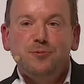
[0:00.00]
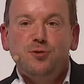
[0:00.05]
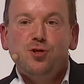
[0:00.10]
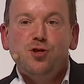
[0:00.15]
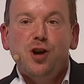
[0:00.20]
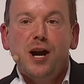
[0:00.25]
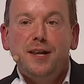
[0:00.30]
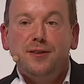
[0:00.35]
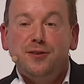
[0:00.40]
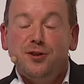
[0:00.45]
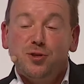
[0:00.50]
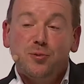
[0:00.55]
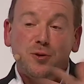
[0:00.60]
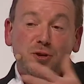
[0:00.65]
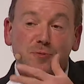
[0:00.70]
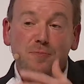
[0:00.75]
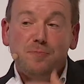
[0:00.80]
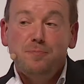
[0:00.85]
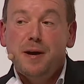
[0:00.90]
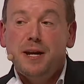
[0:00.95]
trends,
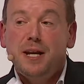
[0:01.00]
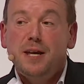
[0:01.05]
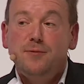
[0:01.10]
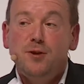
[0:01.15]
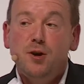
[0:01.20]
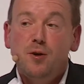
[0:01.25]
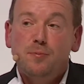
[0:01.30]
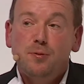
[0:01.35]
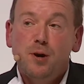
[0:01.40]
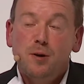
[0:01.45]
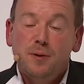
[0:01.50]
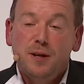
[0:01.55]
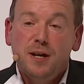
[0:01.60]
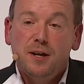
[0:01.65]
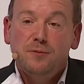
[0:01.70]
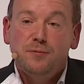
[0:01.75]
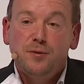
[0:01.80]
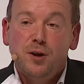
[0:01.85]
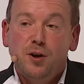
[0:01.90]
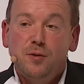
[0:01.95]
which many of you are probably
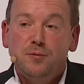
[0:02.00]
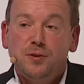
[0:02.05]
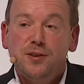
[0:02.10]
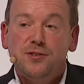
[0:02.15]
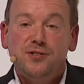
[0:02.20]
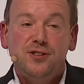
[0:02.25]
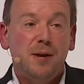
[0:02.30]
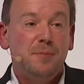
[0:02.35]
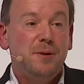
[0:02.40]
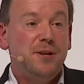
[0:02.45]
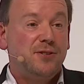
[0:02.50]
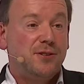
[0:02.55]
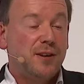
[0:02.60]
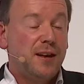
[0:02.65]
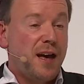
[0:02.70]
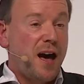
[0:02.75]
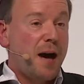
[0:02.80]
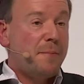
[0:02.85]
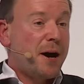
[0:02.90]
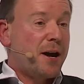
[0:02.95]
involved in. Some is
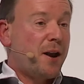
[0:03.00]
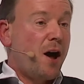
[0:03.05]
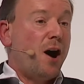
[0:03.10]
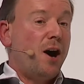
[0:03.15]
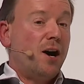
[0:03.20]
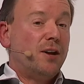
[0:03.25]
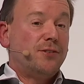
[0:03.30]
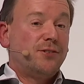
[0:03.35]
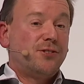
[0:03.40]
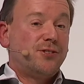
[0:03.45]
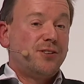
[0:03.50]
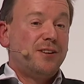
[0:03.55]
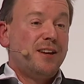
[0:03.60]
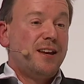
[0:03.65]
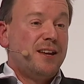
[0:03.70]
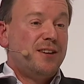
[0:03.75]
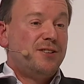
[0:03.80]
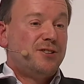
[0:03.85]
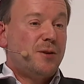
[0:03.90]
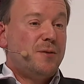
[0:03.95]
about arts.
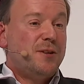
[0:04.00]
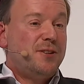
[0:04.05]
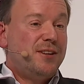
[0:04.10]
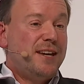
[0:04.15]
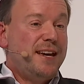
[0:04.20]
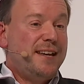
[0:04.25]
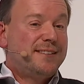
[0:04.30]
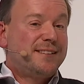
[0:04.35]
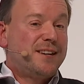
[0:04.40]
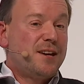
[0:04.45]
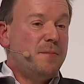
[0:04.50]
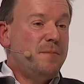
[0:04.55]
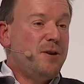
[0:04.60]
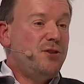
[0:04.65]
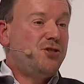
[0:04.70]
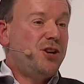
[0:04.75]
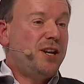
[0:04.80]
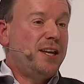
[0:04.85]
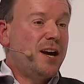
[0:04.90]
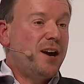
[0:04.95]
So it's
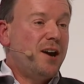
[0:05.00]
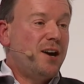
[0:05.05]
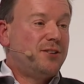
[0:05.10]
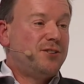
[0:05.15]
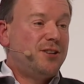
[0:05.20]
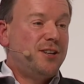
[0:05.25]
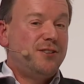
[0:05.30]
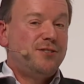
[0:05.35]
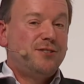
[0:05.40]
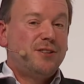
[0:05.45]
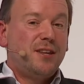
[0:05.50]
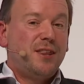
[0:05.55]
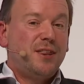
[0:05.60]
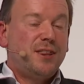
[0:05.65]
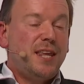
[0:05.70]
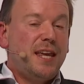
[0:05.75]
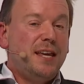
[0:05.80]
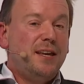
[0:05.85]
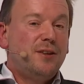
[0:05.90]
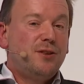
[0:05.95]
commissioning artists to
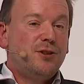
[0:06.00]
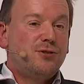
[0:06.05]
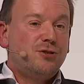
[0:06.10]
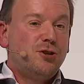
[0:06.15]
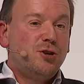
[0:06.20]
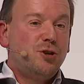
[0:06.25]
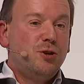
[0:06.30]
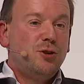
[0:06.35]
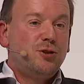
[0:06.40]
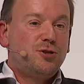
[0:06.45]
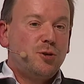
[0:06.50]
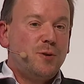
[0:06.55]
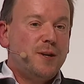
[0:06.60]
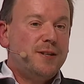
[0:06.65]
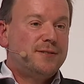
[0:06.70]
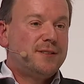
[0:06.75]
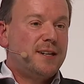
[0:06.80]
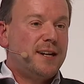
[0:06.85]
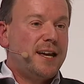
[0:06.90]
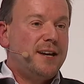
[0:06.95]
think through
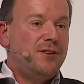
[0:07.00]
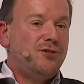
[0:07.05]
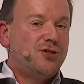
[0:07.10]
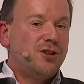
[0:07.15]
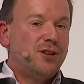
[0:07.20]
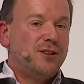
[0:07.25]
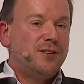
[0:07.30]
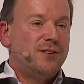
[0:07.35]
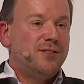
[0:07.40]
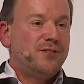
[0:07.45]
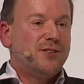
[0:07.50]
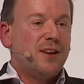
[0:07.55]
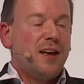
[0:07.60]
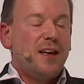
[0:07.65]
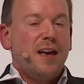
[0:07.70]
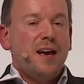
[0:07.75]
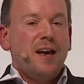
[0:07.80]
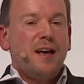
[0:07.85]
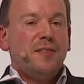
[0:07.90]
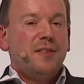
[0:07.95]
installations,
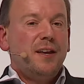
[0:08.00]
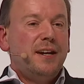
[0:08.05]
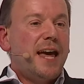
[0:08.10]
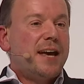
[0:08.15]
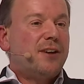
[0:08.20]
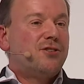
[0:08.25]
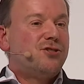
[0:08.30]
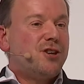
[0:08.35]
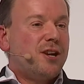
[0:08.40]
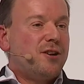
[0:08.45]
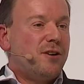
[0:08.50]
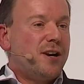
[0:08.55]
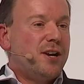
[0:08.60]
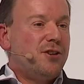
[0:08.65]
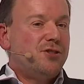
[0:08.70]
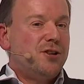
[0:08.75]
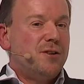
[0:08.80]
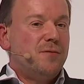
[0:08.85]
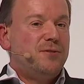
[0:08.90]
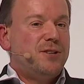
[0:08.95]
the next
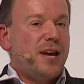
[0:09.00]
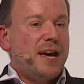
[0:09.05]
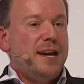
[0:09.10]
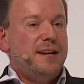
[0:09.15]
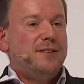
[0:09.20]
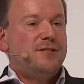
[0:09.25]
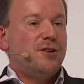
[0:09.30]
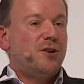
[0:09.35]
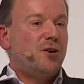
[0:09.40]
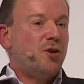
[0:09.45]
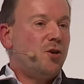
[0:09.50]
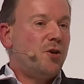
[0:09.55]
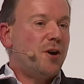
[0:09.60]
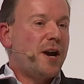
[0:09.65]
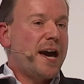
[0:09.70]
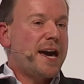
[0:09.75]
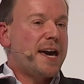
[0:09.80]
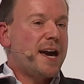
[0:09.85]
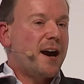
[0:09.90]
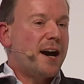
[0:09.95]
generation of data or
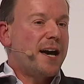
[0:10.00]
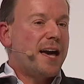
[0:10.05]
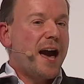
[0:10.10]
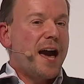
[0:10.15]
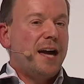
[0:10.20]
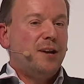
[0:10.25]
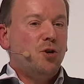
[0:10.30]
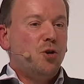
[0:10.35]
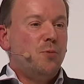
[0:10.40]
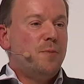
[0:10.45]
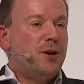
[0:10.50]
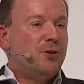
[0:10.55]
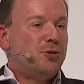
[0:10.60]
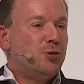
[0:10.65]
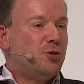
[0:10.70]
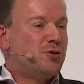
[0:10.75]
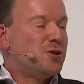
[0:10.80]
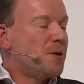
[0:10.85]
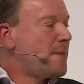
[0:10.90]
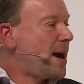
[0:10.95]
AI, and almost
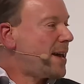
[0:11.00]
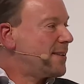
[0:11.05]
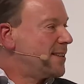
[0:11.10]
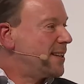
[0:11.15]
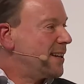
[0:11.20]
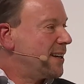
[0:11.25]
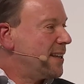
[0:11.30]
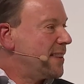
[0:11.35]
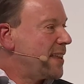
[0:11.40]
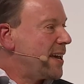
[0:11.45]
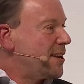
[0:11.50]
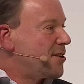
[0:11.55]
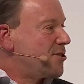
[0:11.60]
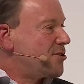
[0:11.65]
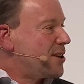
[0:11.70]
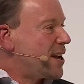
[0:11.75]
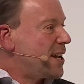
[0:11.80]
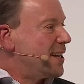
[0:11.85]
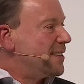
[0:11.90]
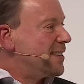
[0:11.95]
automatically they
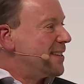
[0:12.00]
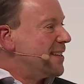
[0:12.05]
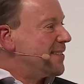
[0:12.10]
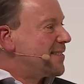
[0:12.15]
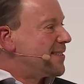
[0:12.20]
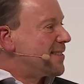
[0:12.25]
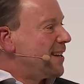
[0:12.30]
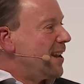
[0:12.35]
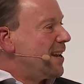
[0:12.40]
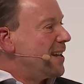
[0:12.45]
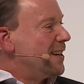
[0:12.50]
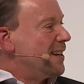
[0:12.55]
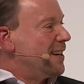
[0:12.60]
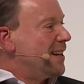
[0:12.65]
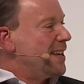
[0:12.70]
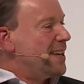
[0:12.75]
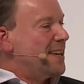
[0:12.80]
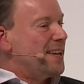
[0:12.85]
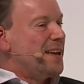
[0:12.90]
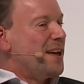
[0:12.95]
create these
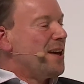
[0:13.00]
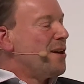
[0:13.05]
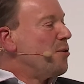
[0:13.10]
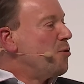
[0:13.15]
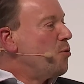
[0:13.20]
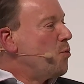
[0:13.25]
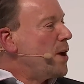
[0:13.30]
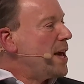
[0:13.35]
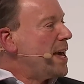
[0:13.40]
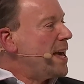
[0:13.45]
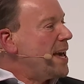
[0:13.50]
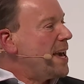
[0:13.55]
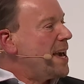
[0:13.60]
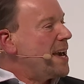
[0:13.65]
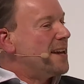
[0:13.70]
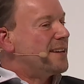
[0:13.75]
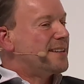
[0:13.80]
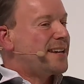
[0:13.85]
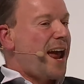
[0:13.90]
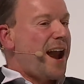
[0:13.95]
slightly
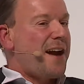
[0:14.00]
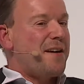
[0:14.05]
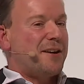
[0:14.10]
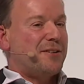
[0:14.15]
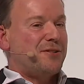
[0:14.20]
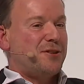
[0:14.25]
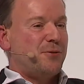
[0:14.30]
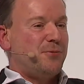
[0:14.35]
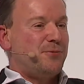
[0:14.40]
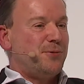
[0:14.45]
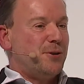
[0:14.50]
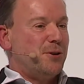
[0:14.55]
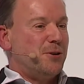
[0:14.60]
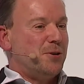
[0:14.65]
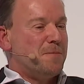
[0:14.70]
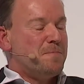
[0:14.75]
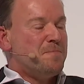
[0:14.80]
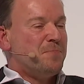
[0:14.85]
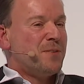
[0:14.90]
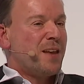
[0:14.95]
weird,
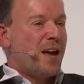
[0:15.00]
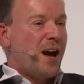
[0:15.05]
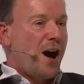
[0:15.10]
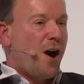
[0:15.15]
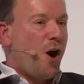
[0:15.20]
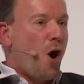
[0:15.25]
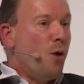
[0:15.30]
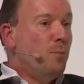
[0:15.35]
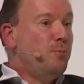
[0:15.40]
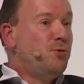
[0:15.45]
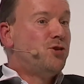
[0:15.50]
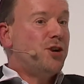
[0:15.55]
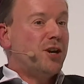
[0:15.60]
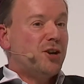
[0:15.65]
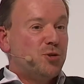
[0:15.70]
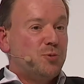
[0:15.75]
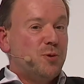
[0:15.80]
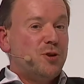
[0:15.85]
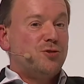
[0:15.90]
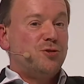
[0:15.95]
characterful
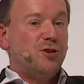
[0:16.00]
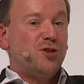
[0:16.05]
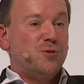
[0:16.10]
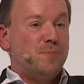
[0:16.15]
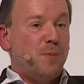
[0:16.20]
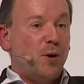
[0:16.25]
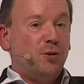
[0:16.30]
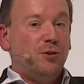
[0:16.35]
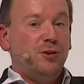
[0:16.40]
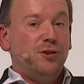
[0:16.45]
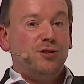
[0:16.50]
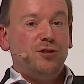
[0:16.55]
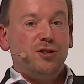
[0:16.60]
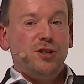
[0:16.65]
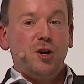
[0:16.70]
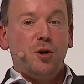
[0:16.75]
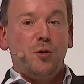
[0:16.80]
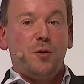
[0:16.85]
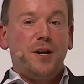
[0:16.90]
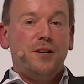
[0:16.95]
objects which respond to
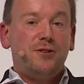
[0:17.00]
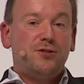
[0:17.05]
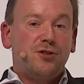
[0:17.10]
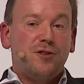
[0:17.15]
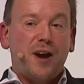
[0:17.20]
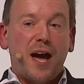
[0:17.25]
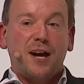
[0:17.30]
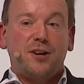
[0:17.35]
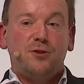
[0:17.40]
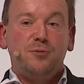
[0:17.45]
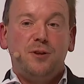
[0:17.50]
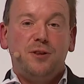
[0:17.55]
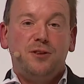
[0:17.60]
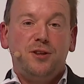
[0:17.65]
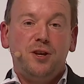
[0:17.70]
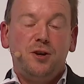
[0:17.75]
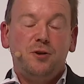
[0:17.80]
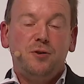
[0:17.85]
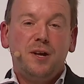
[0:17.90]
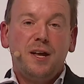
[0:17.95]
you or interact with
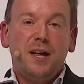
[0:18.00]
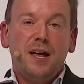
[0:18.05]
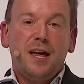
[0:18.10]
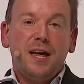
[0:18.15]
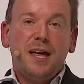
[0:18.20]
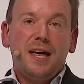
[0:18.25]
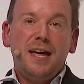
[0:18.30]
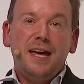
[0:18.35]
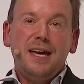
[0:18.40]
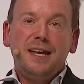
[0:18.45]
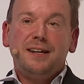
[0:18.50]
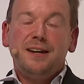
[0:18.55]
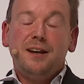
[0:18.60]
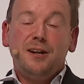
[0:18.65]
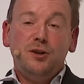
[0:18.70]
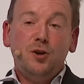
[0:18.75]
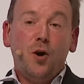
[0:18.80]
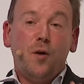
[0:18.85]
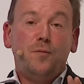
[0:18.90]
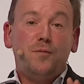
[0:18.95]
you in
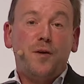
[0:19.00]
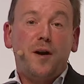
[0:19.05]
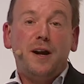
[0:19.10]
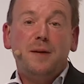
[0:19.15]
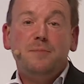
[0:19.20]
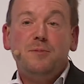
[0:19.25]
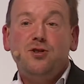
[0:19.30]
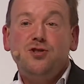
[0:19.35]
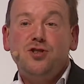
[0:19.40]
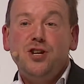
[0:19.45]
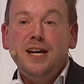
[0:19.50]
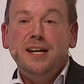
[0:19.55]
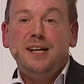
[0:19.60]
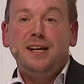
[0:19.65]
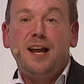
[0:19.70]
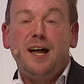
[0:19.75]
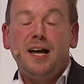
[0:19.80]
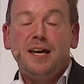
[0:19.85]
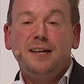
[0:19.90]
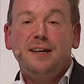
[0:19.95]
not very
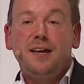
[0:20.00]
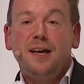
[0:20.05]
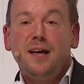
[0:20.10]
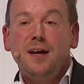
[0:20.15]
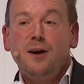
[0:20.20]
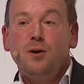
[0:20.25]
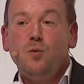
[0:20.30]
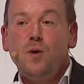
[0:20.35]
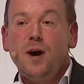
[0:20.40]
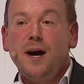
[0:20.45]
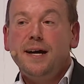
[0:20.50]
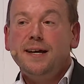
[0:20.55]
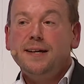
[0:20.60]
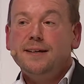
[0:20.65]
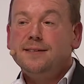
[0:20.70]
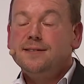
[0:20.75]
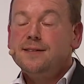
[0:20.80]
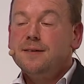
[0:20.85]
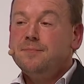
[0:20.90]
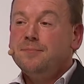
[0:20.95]
machine-like
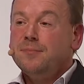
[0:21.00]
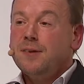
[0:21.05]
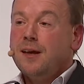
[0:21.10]
ways.